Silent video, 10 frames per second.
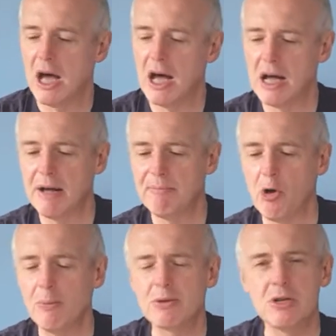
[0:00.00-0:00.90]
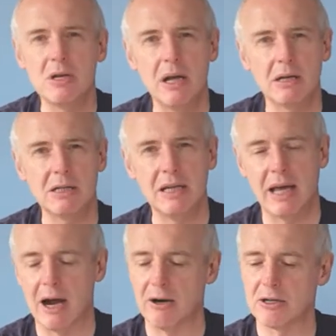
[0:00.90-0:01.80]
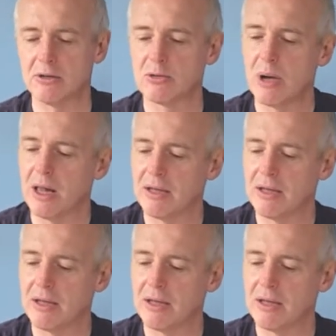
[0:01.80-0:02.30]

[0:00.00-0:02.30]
um, almost nutty character as well.